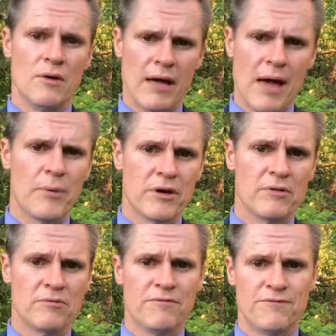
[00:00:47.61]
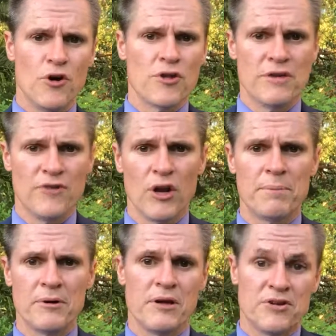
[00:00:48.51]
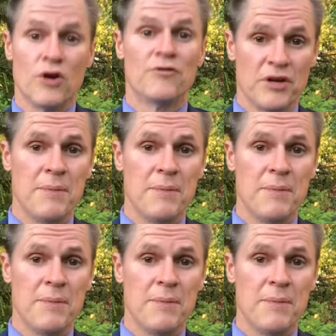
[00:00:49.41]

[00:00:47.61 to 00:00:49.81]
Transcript: how we could further develop and delve